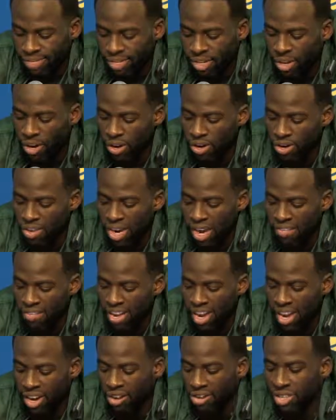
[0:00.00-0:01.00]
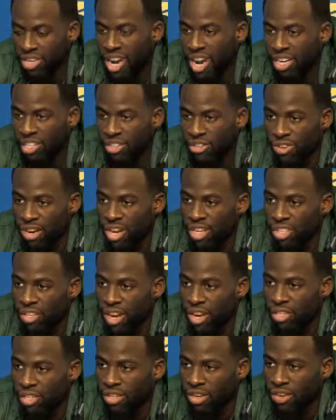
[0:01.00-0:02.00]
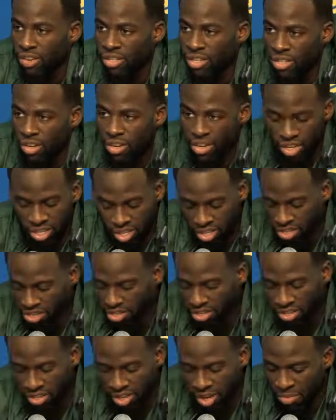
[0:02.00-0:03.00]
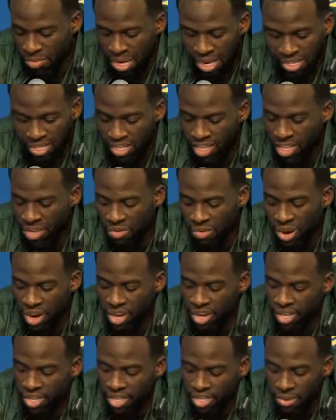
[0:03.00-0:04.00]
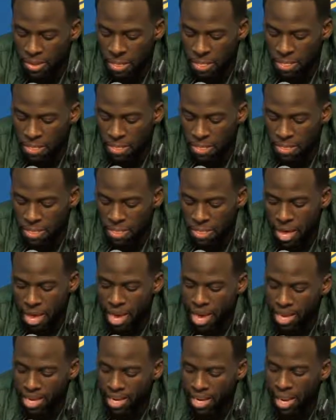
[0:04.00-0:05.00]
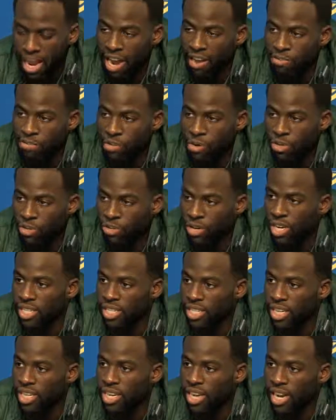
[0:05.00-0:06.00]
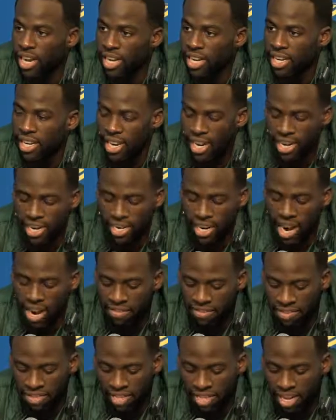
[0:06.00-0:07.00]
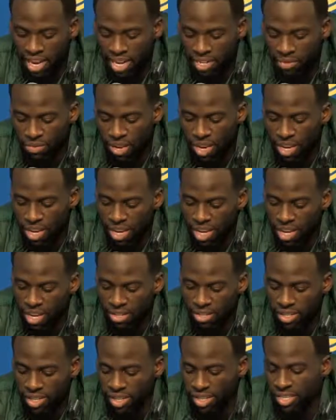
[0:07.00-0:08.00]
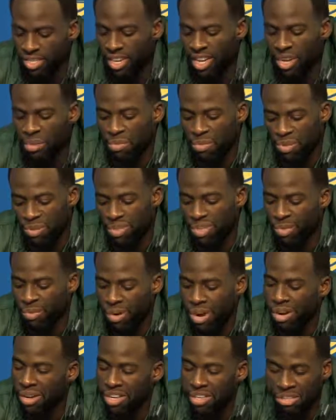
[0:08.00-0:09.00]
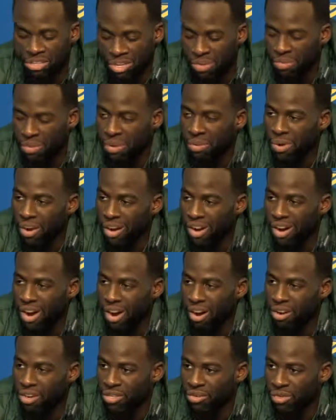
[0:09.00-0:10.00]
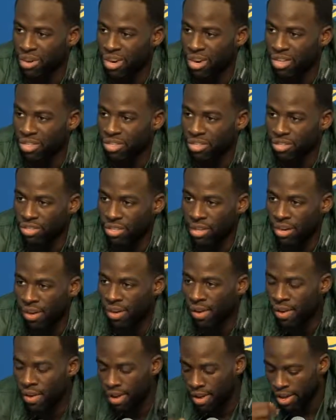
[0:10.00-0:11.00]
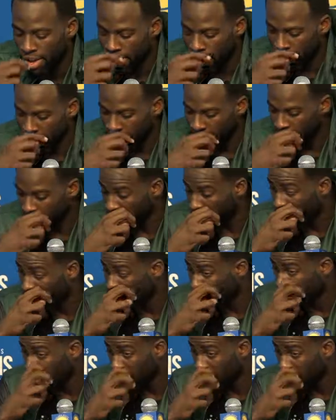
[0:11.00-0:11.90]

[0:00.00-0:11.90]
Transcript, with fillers: you know, you have to have those guys trust also. And so you, somebody see you working, uh, they have more trust in that. And obviously, as one of the leaders of this team, you should want, you should be one of the hardest workers, you know. If you want